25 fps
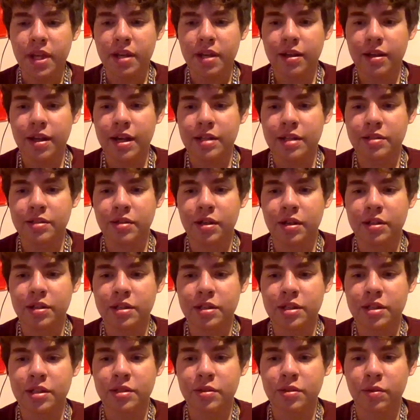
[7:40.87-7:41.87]
yeah, so I
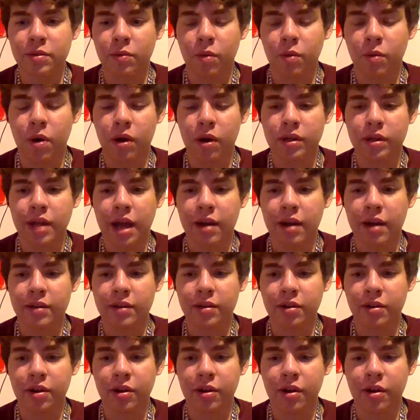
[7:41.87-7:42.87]
just walked down
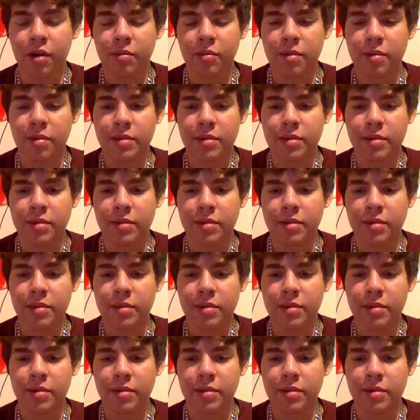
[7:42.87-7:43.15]
there all by